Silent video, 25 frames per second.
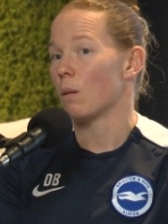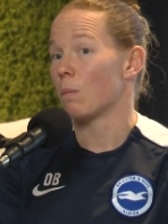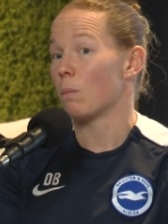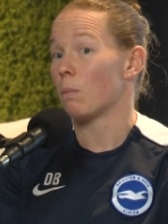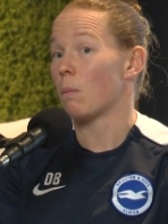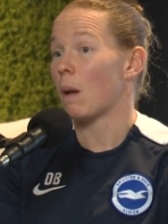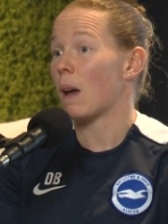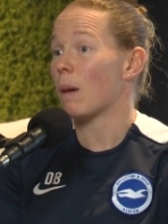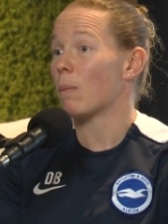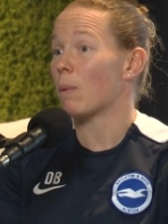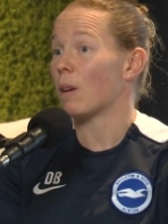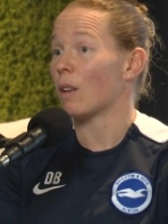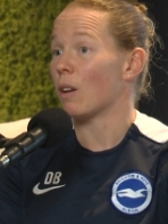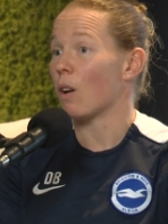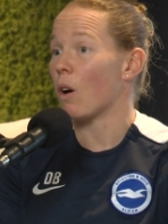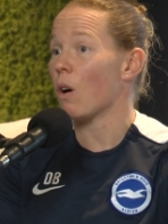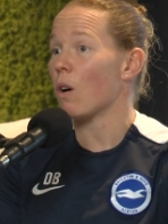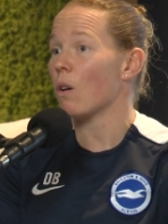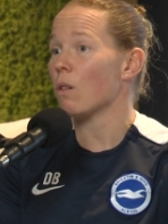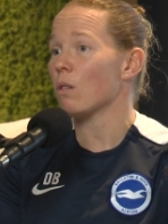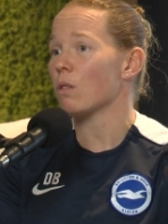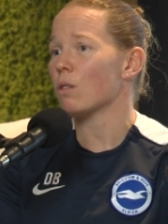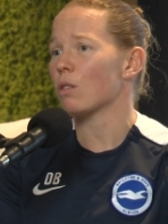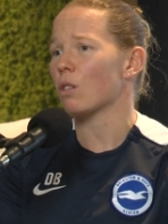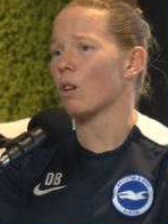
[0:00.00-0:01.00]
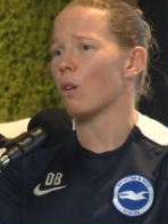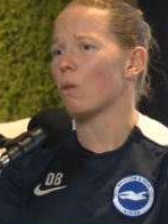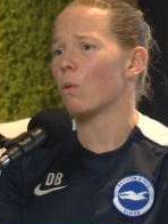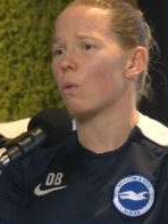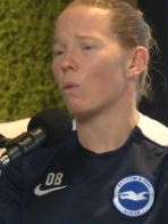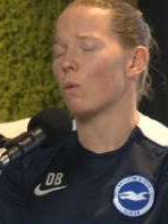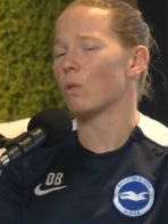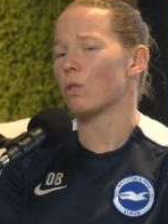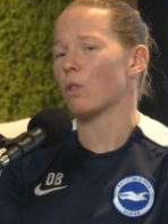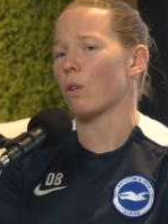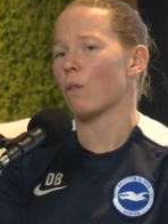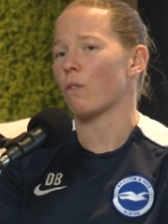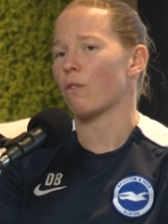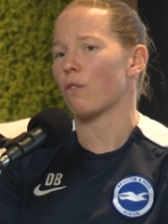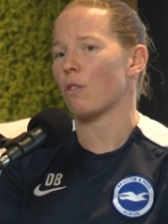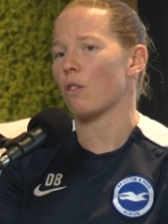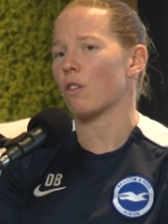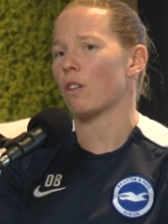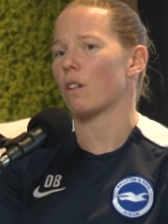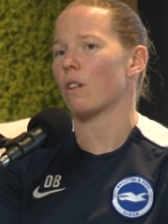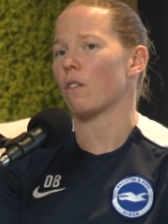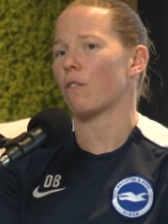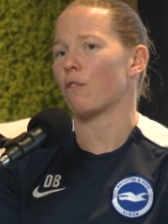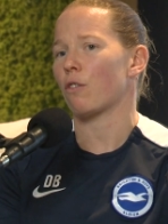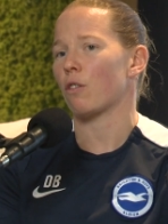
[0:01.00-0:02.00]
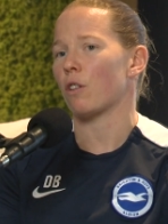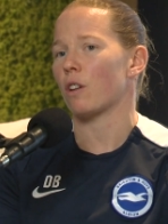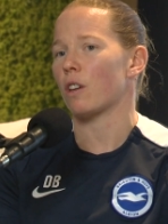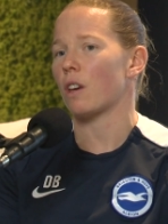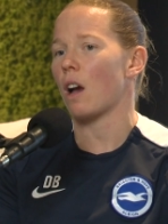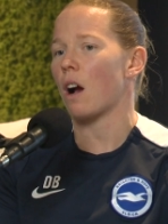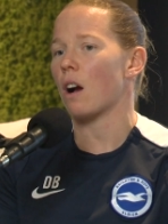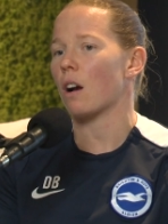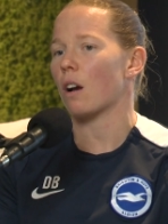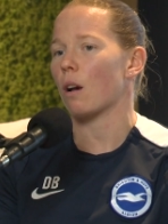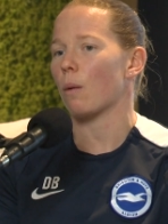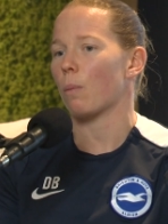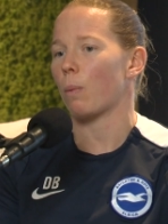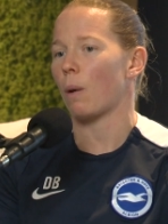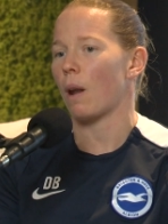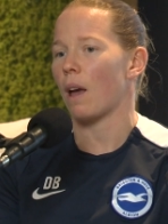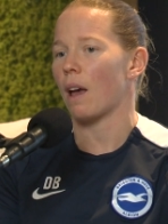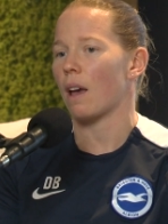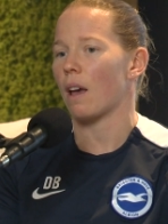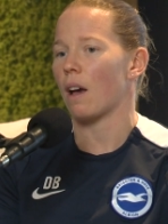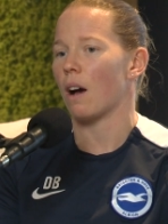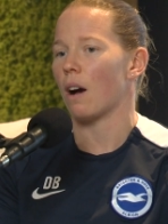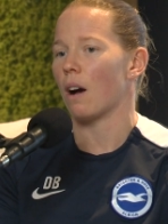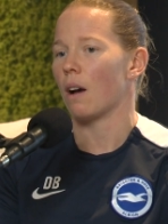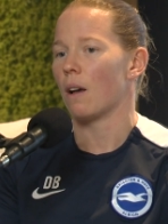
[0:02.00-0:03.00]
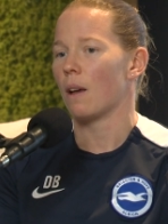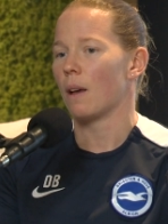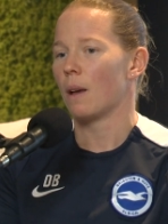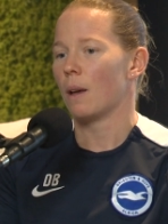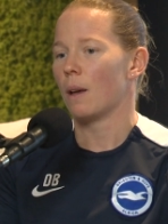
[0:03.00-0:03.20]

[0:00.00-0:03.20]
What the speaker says: Maybe not. So for a younger player,